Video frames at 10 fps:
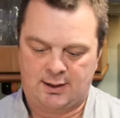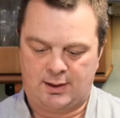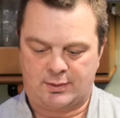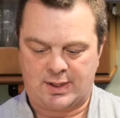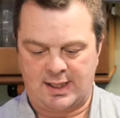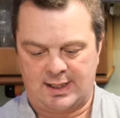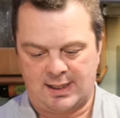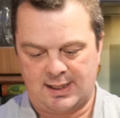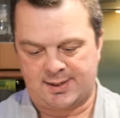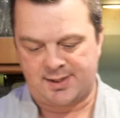Okay,
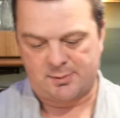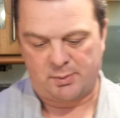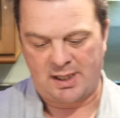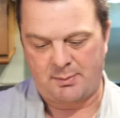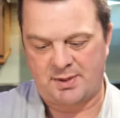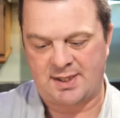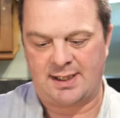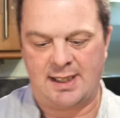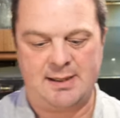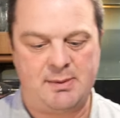6.8%
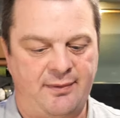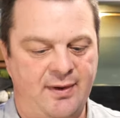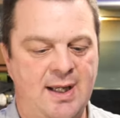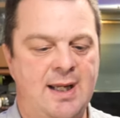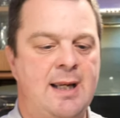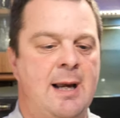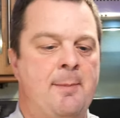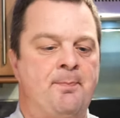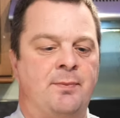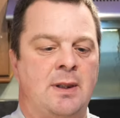uh, ABV.
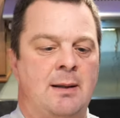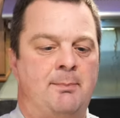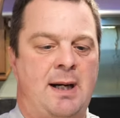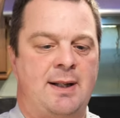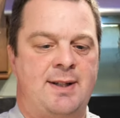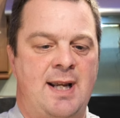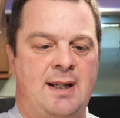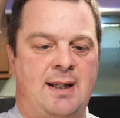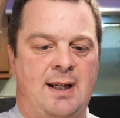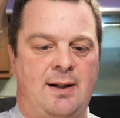
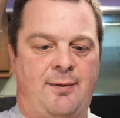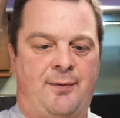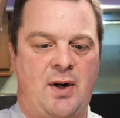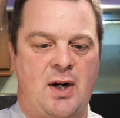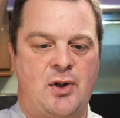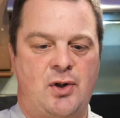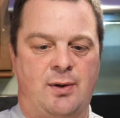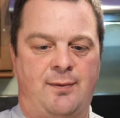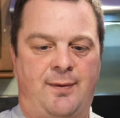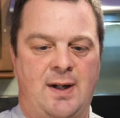Partake in a fresh
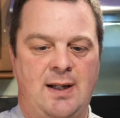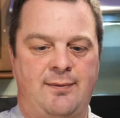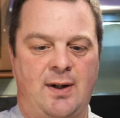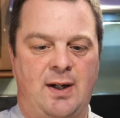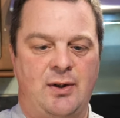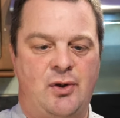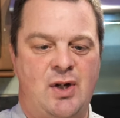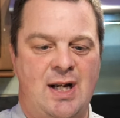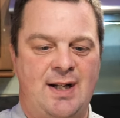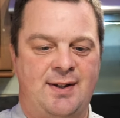flavour
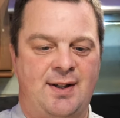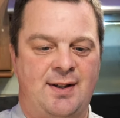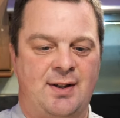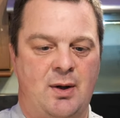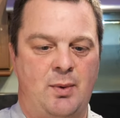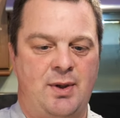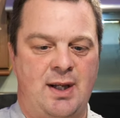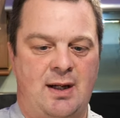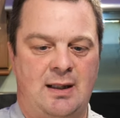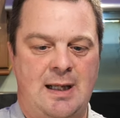Genesis with
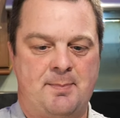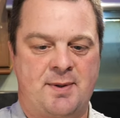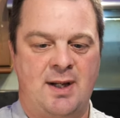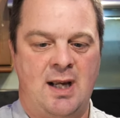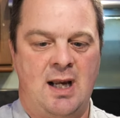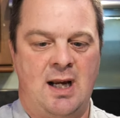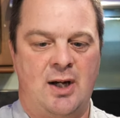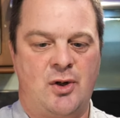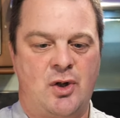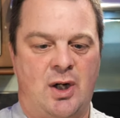the Eclipse,
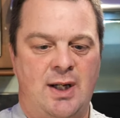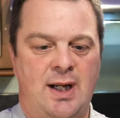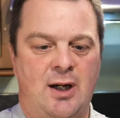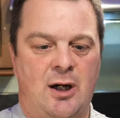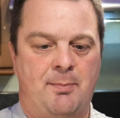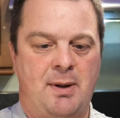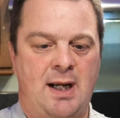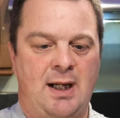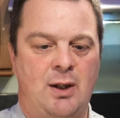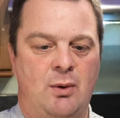a shining hop
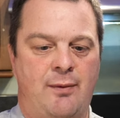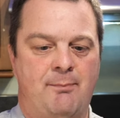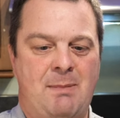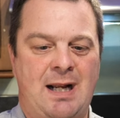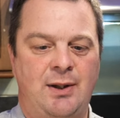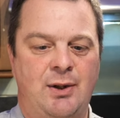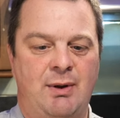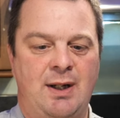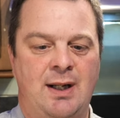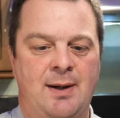halo of
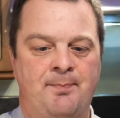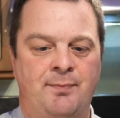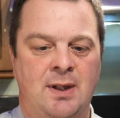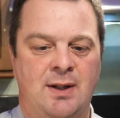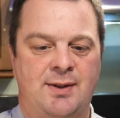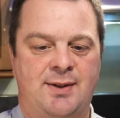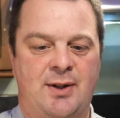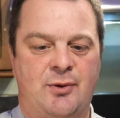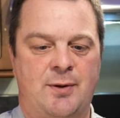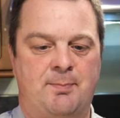mandarin,
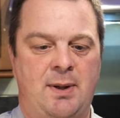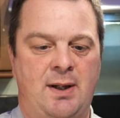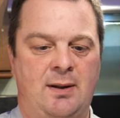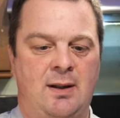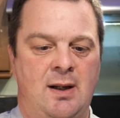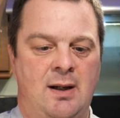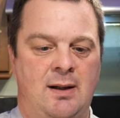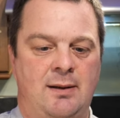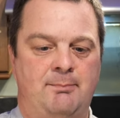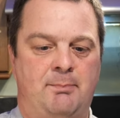citrus peel
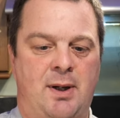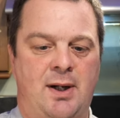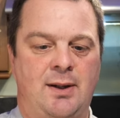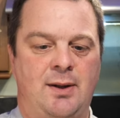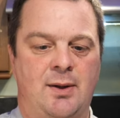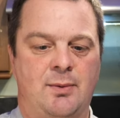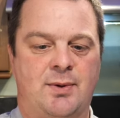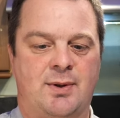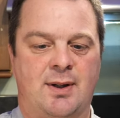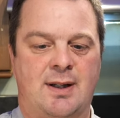and pine
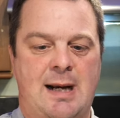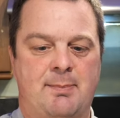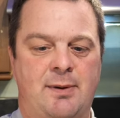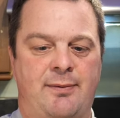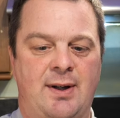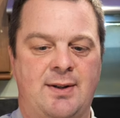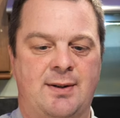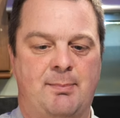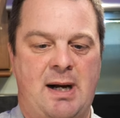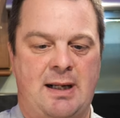notes captivates
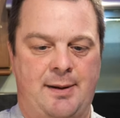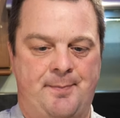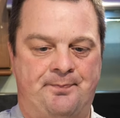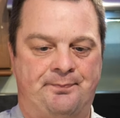the palate,